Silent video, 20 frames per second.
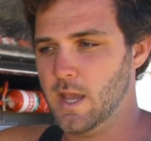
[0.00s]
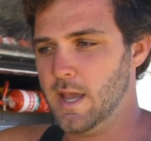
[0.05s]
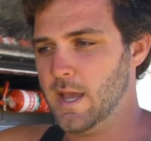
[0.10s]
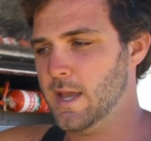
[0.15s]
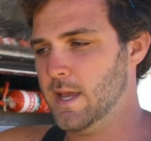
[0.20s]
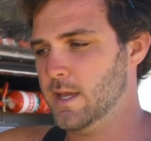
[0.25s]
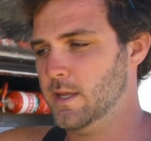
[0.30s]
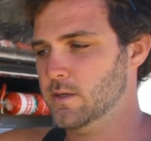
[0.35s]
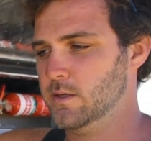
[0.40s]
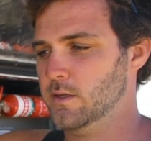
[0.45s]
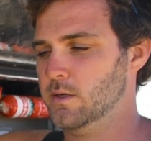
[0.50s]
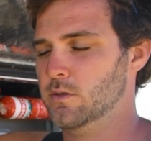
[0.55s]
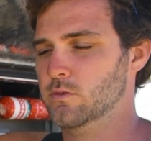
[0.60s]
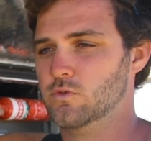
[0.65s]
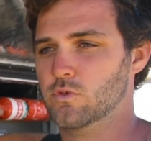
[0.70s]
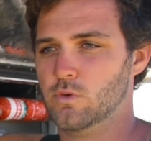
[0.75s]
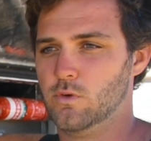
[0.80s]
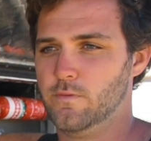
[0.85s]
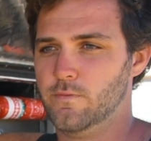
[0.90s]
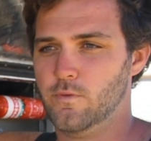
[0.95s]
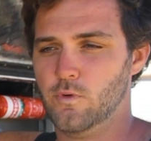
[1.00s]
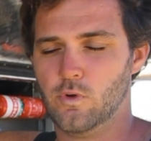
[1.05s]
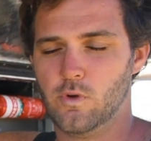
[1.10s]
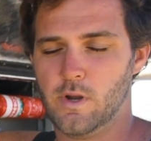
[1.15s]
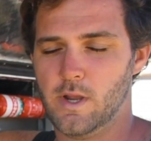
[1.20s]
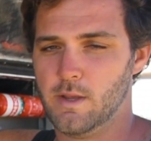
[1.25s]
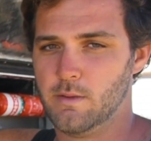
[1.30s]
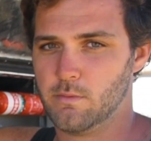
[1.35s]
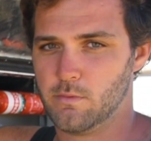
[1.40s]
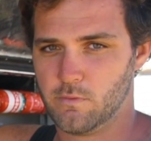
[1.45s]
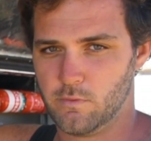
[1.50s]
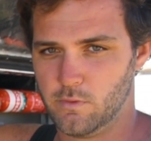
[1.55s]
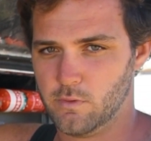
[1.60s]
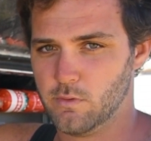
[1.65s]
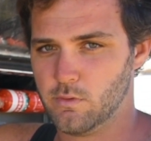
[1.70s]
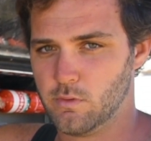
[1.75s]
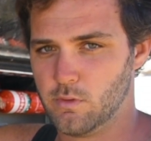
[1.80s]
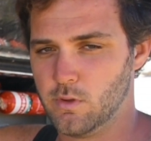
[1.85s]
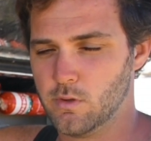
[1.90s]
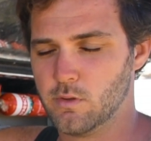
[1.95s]
And it'll draw 4 amps for
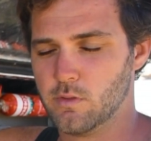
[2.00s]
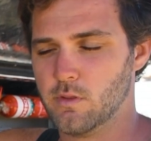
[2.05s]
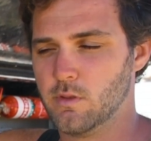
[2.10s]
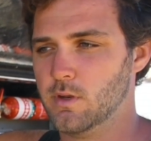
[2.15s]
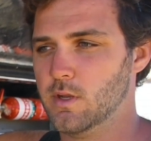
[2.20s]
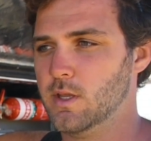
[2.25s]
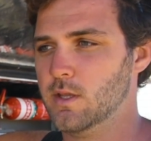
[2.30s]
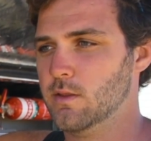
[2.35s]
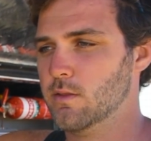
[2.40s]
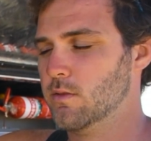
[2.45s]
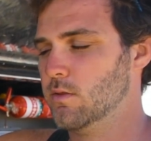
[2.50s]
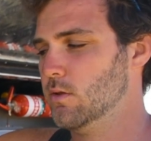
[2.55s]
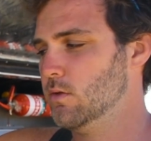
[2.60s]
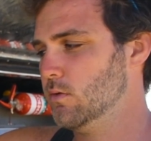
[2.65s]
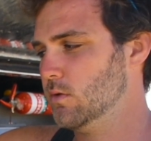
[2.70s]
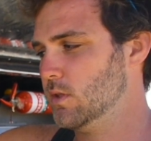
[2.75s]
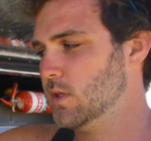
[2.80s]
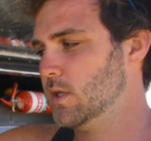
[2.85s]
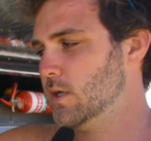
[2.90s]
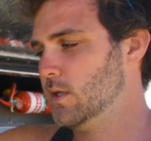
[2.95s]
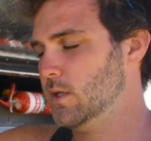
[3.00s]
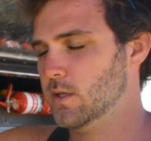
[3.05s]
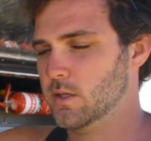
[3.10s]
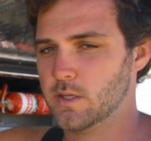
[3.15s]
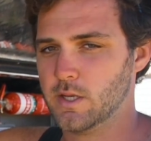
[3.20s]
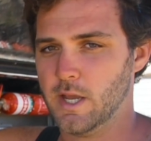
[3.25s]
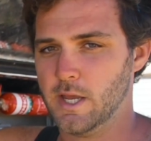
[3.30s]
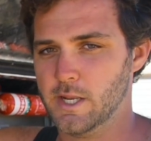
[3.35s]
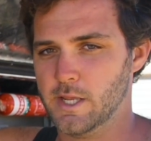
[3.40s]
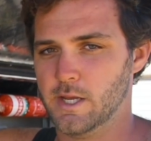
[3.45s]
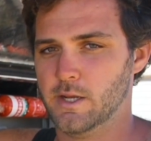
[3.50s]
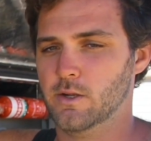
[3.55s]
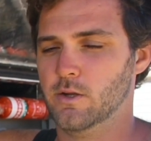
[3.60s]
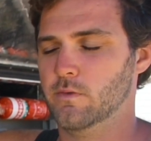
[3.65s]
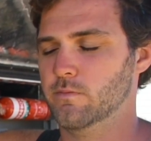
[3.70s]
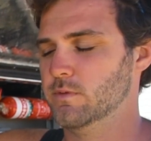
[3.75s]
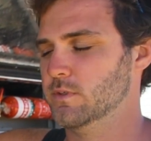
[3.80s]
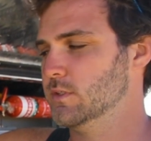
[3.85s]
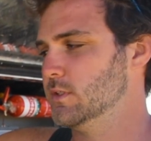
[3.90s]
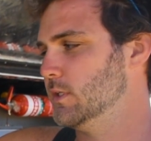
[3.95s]
as long as it needs to, and then it'll cut out,
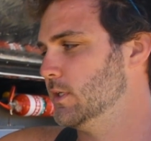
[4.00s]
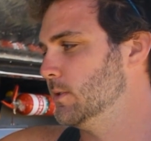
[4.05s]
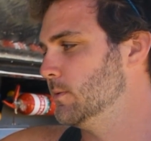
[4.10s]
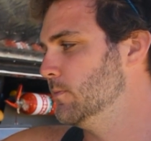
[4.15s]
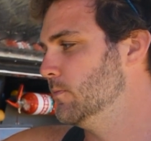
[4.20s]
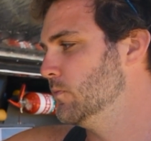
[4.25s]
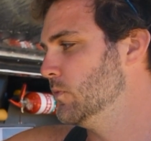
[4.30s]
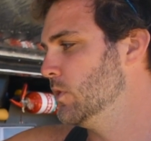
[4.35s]
obviously.